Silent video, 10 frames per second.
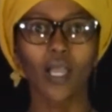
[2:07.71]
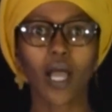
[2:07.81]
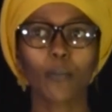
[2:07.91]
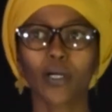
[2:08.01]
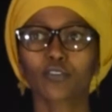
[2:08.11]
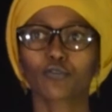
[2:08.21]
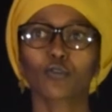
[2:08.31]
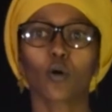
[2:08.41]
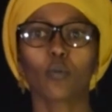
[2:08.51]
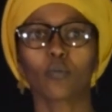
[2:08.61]
Apart
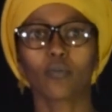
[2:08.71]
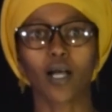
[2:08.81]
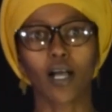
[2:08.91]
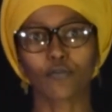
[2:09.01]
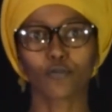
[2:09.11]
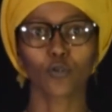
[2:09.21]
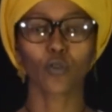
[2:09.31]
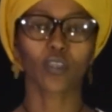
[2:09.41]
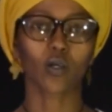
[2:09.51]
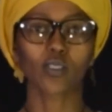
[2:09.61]
from a few
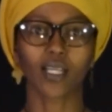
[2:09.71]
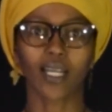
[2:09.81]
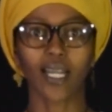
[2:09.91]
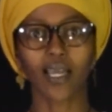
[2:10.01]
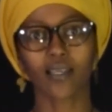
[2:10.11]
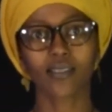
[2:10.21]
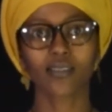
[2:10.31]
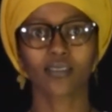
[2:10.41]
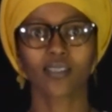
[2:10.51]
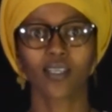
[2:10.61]
thousand
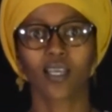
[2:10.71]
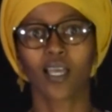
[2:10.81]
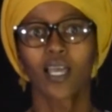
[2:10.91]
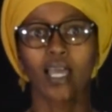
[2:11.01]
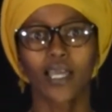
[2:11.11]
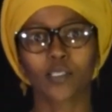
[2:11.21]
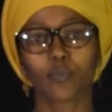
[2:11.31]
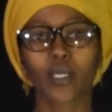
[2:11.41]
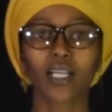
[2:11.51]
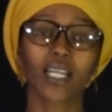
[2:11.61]
likes and
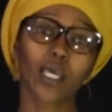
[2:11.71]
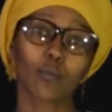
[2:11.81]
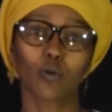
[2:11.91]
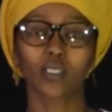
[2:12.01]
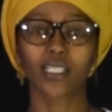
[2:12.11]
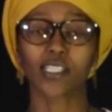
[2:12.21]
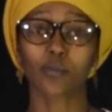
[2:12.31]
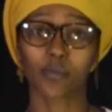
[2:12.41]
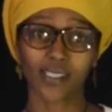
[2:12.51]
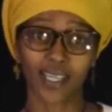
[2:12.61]
being labeled as
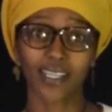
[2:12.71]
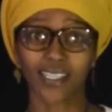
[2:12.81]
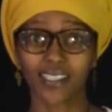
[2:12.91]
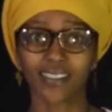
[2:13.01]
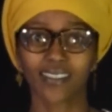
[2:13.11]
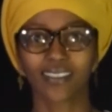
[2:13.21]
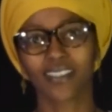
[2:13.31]
Msanii,